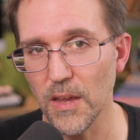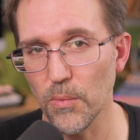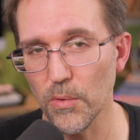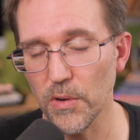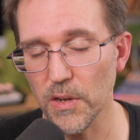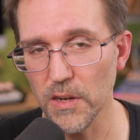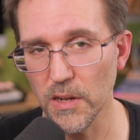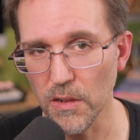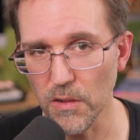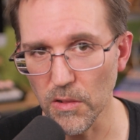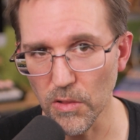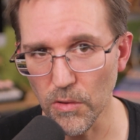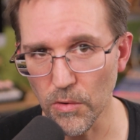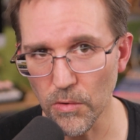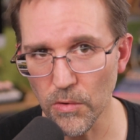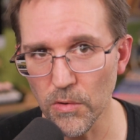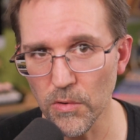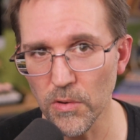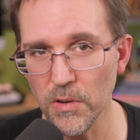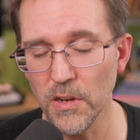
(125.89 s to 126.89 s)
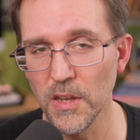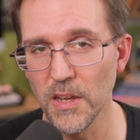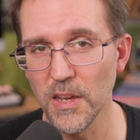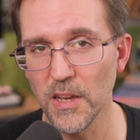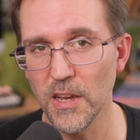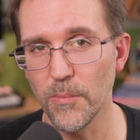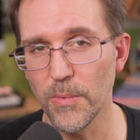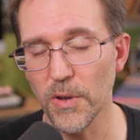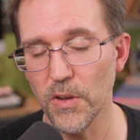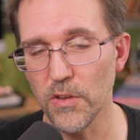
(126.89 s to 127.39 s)
We're going to learn
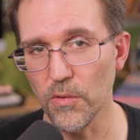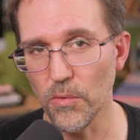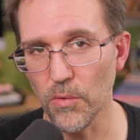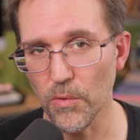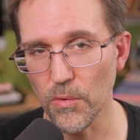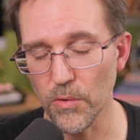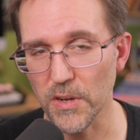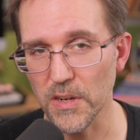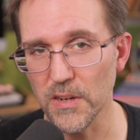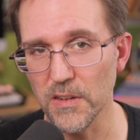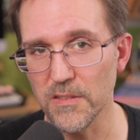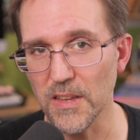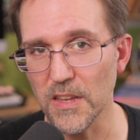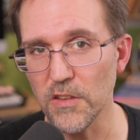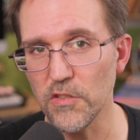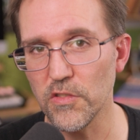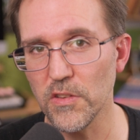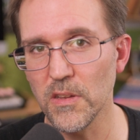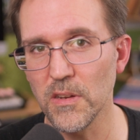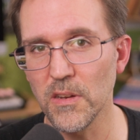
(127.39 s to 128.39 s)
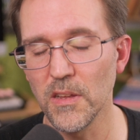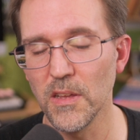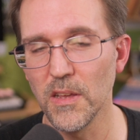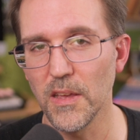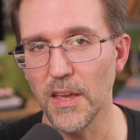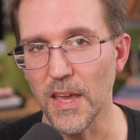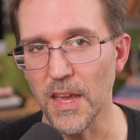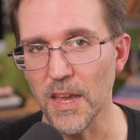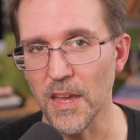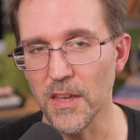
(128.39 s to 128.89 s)
about your organization
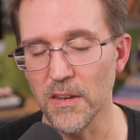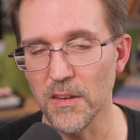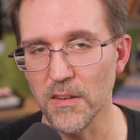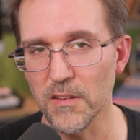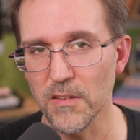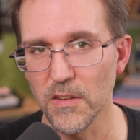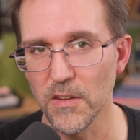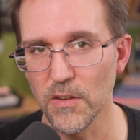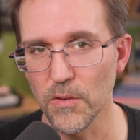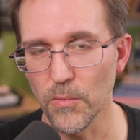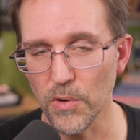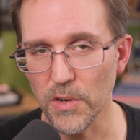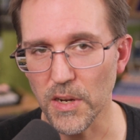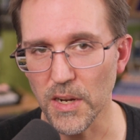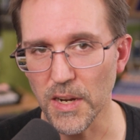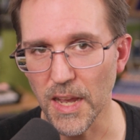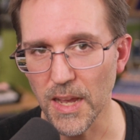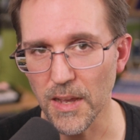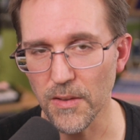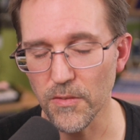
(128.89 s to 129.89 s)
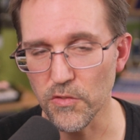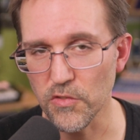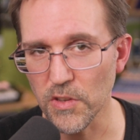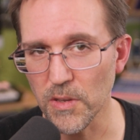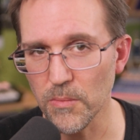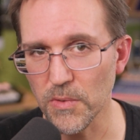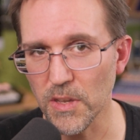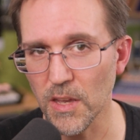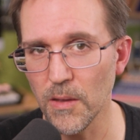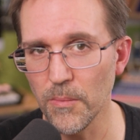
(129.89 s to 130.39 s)
and we're going to have
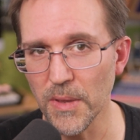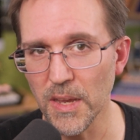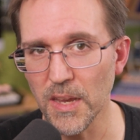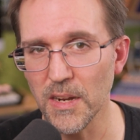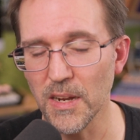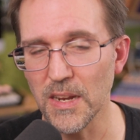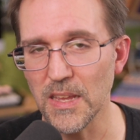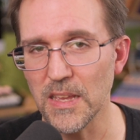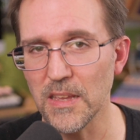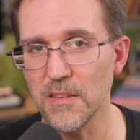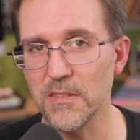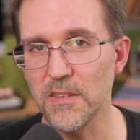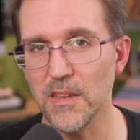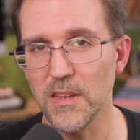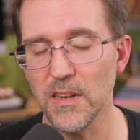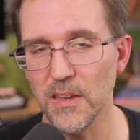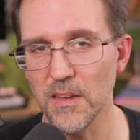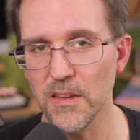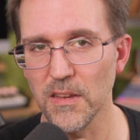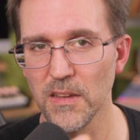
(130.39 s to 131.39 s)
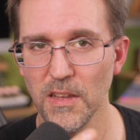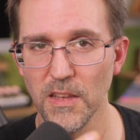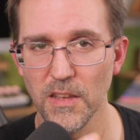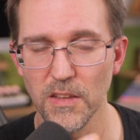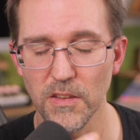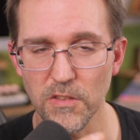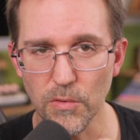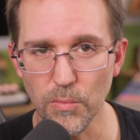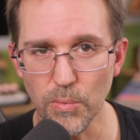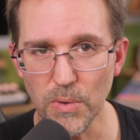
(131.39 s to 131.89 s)
Jim come in and he's going to
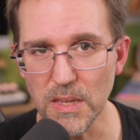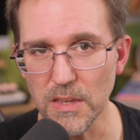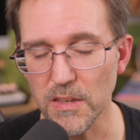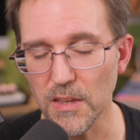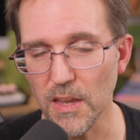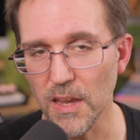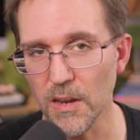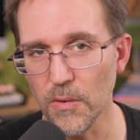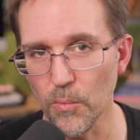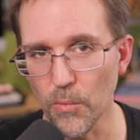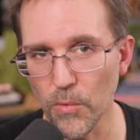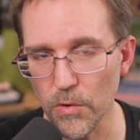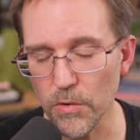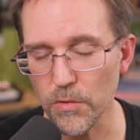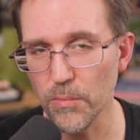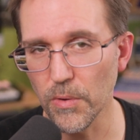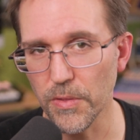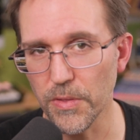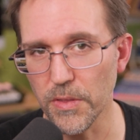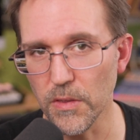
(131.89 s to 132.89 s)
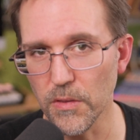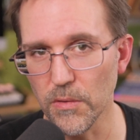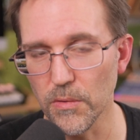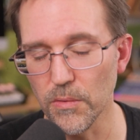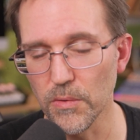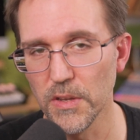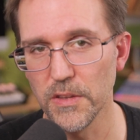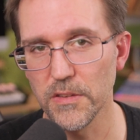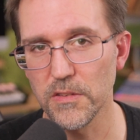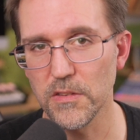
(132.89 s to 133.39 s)
tweak and work with you
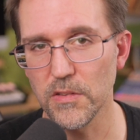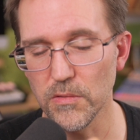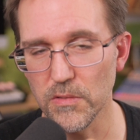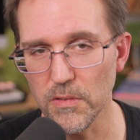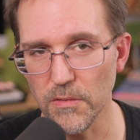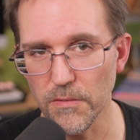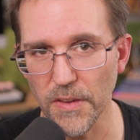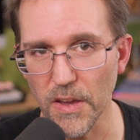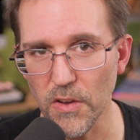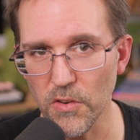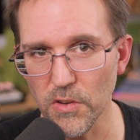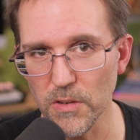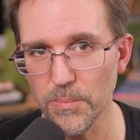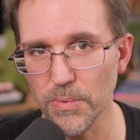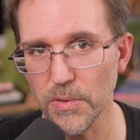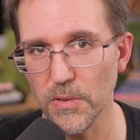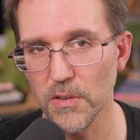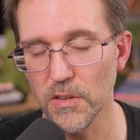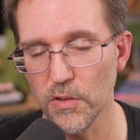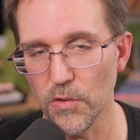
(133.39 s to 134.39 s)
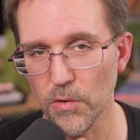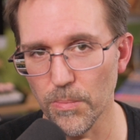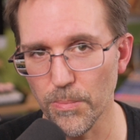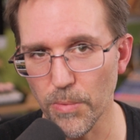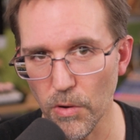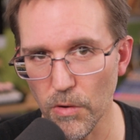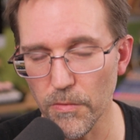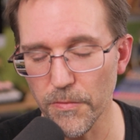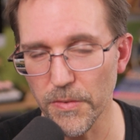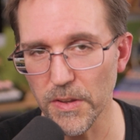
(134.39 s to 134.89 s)
to develop your
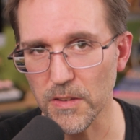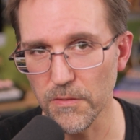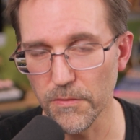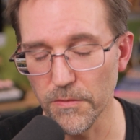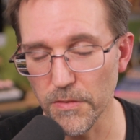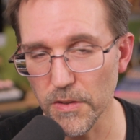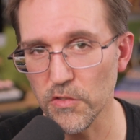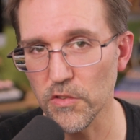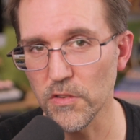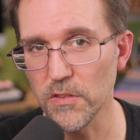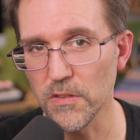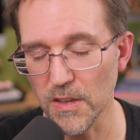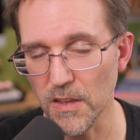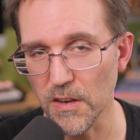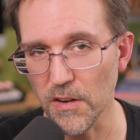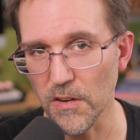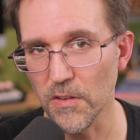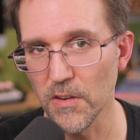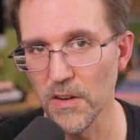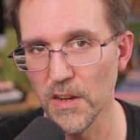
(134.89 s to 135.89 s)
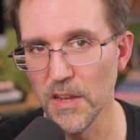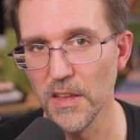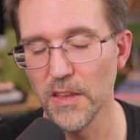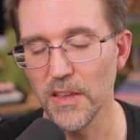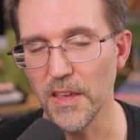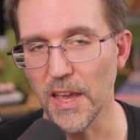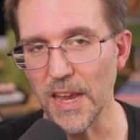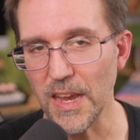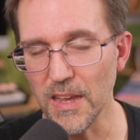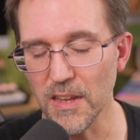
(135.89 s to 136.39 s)
perfect vision dinner.
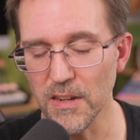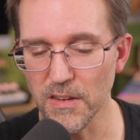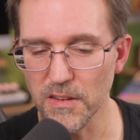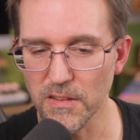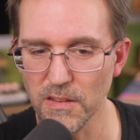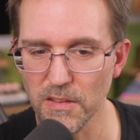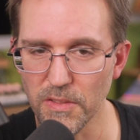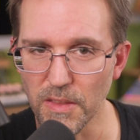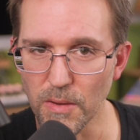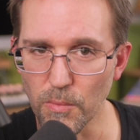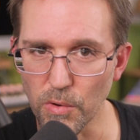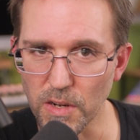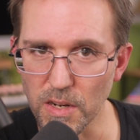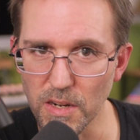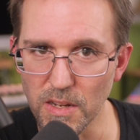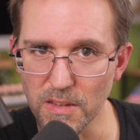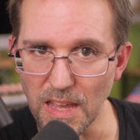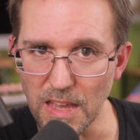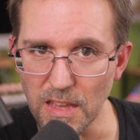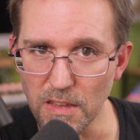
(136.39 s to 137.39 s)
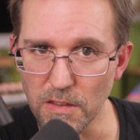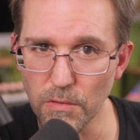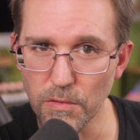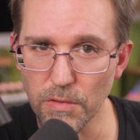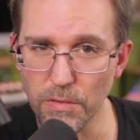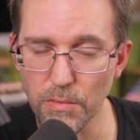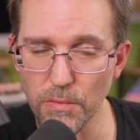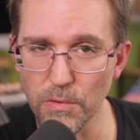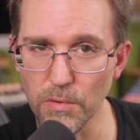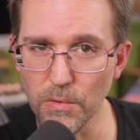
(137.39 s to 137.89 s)
And then we're going to take you
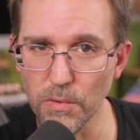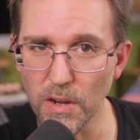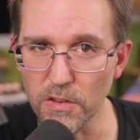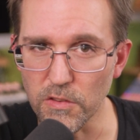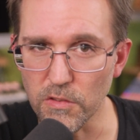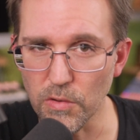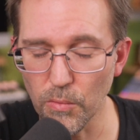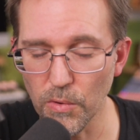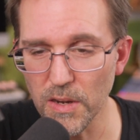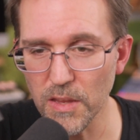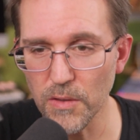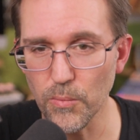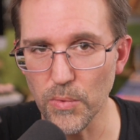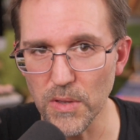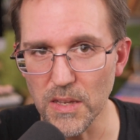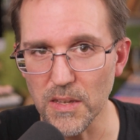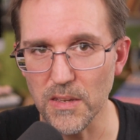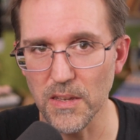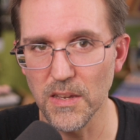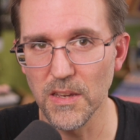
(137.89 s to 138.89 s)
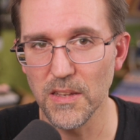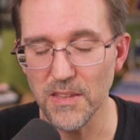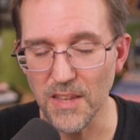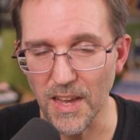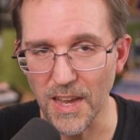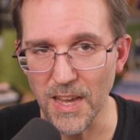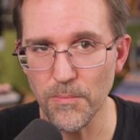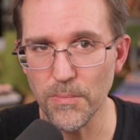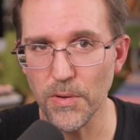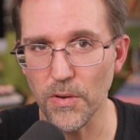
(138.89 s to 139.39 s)
through a 20-week
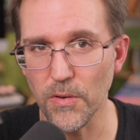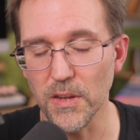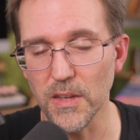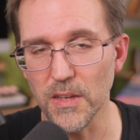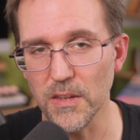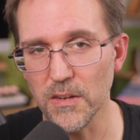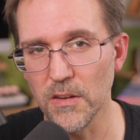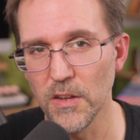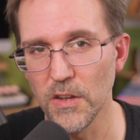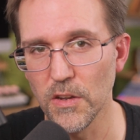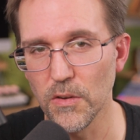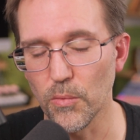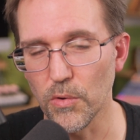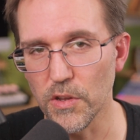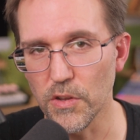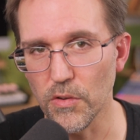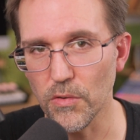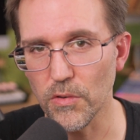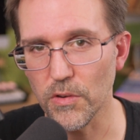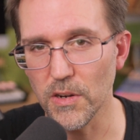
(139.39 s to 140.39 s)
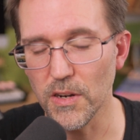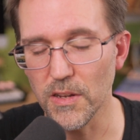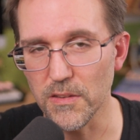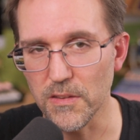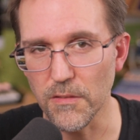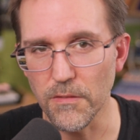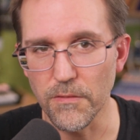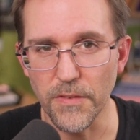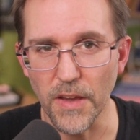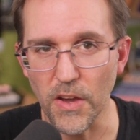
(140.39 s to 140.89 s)
time period where you're going to
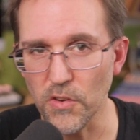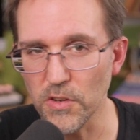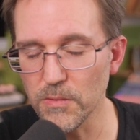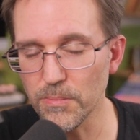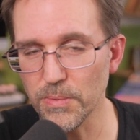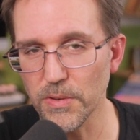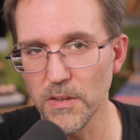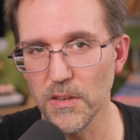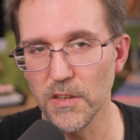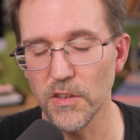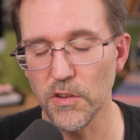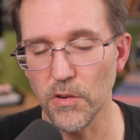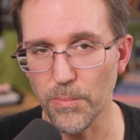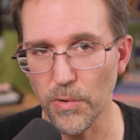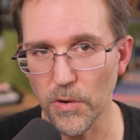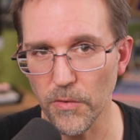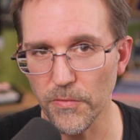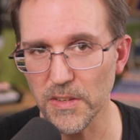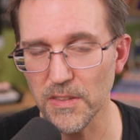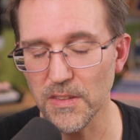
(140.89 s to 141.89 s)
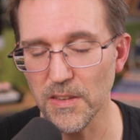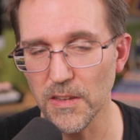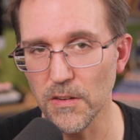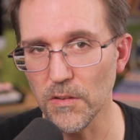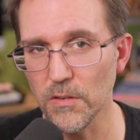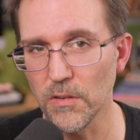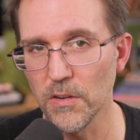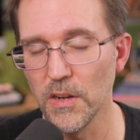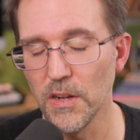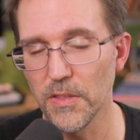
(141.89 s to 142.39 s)
develop your perfect
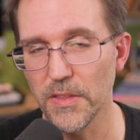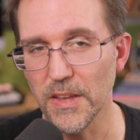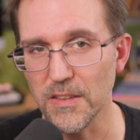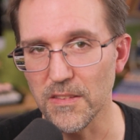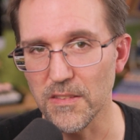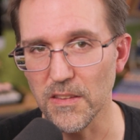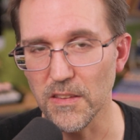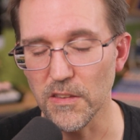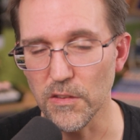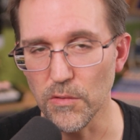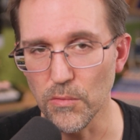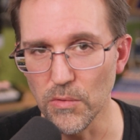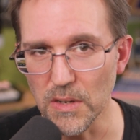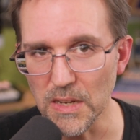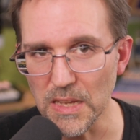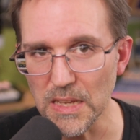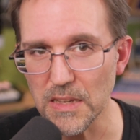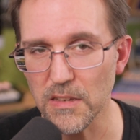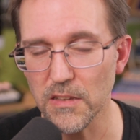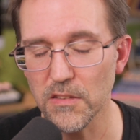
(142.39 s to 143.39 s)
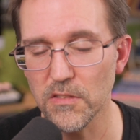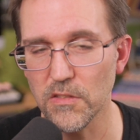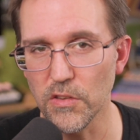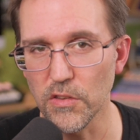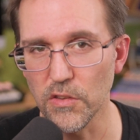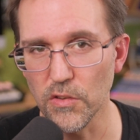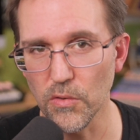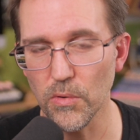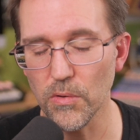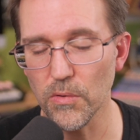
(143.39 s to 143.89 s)
dinner that's unique to
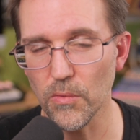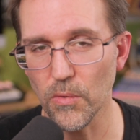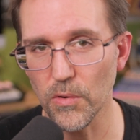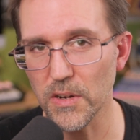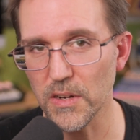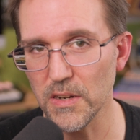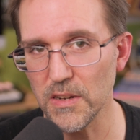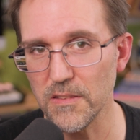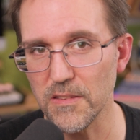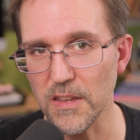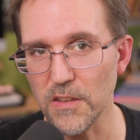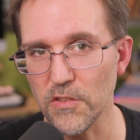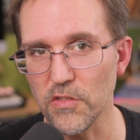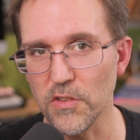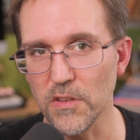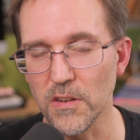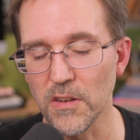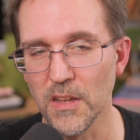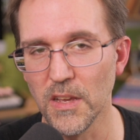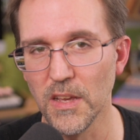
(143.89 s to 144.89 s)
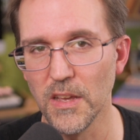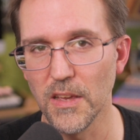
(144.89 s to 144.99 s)
your organization.